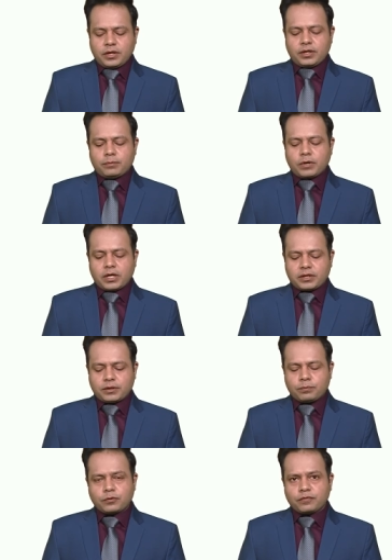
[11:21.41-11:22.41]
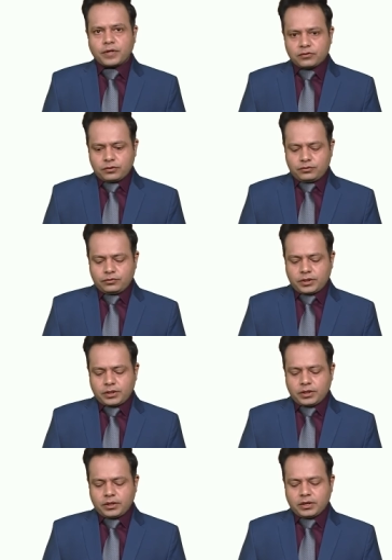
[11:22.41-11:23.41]
imparting professional
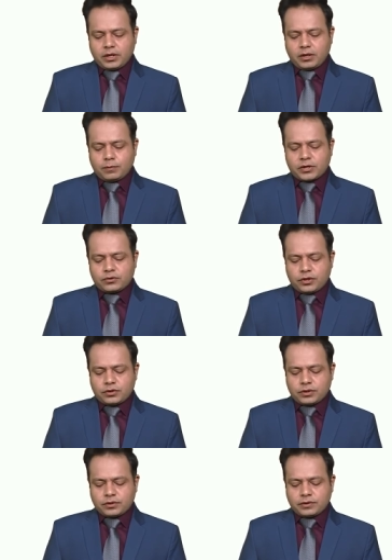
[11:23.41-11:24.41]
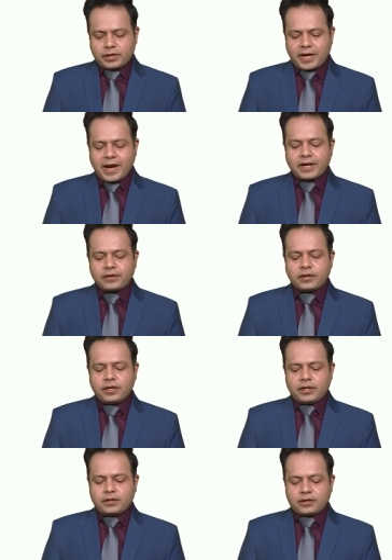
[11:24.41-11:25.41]
training among teachers, and
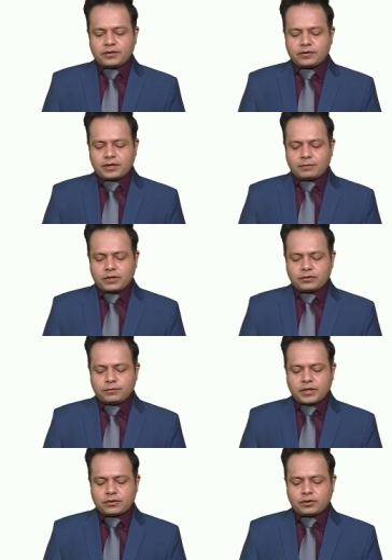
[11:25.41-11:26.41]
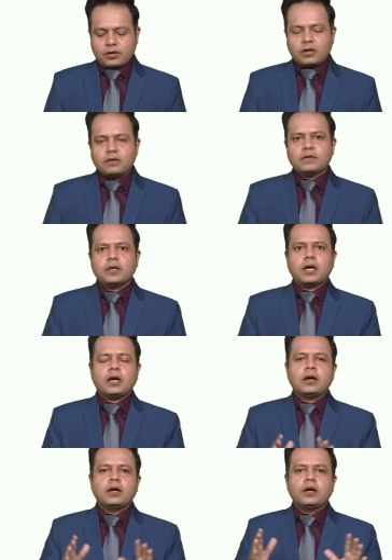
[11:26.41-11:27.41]
the establishment of a